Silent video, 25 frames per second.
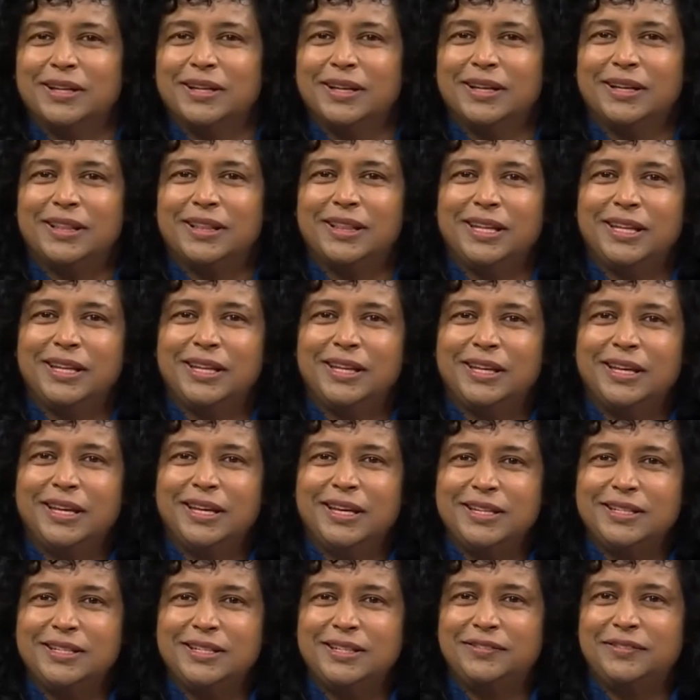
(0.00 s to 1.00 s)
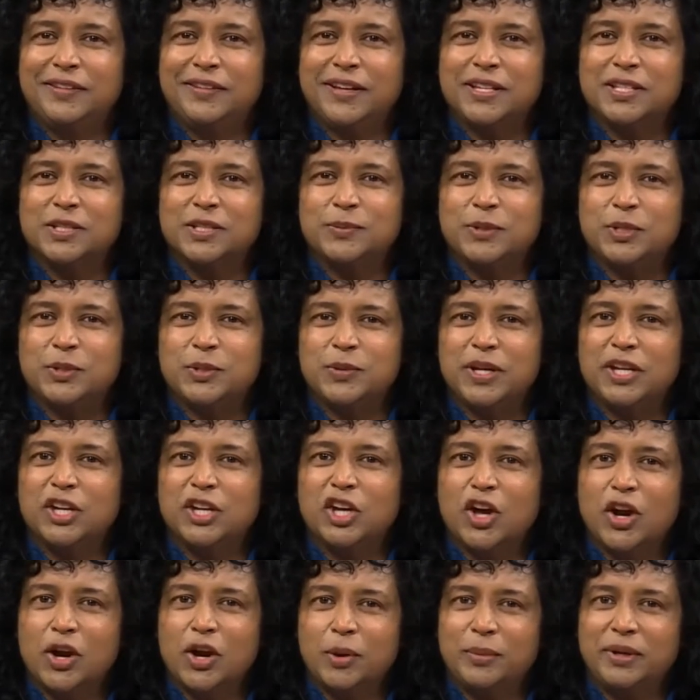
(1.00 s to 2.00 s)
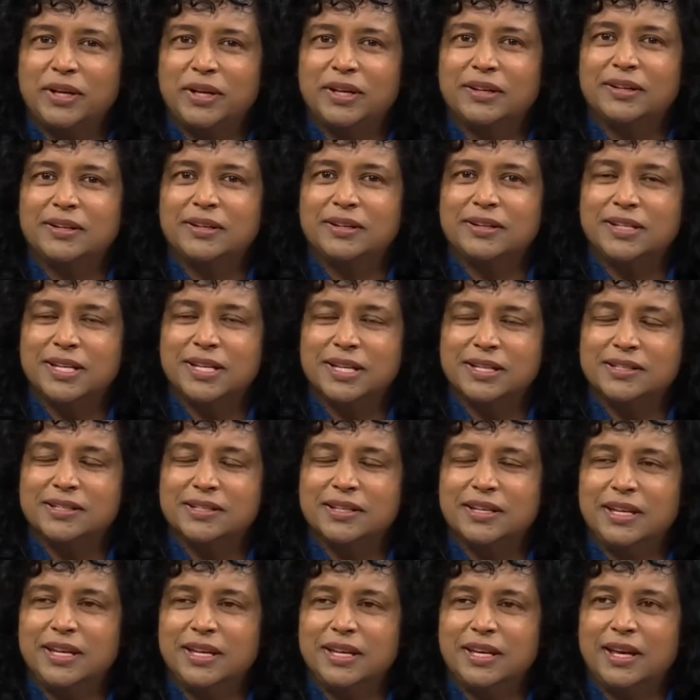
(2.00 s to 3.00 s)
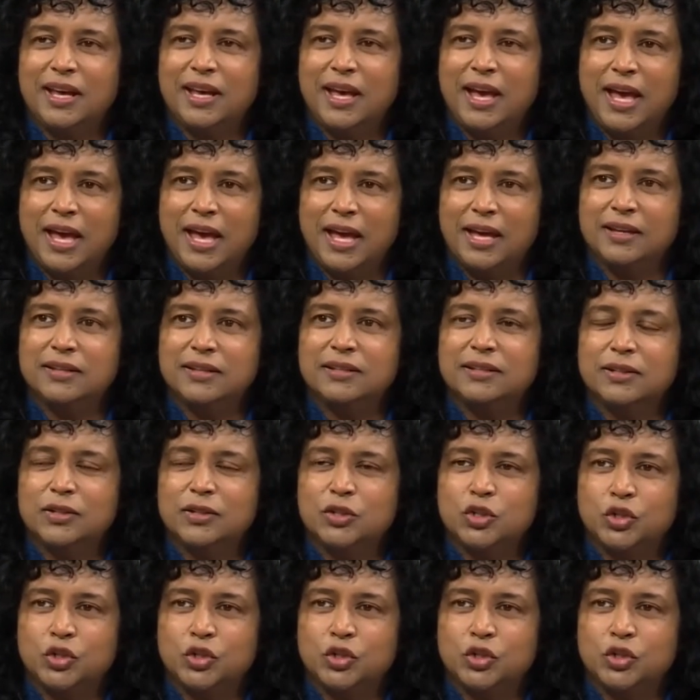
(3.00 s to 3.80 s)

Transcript: the interface between karma, destiny, and